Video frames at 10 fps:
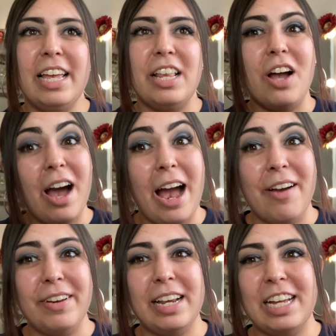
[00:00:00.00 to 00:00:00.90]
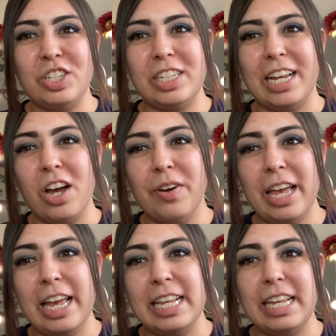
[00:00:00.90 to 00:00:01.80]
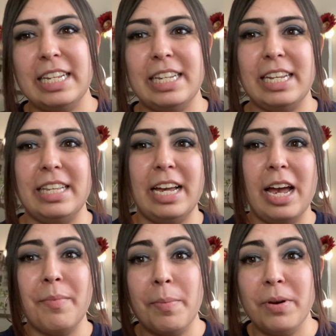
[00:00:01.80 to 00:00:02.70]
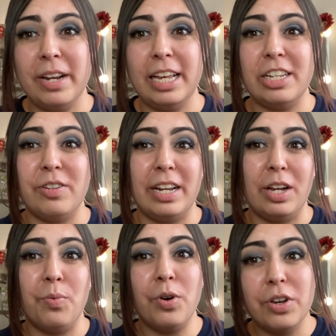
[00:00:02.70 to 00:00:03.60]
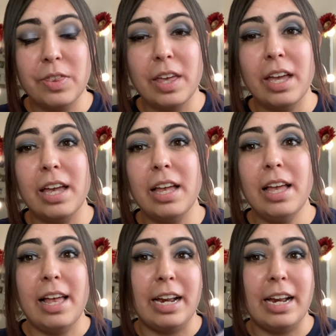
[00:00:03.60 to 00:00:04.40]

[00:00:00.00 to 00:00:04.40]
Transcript: not having that, just like, okay, is the time I'm putting into it like worth it?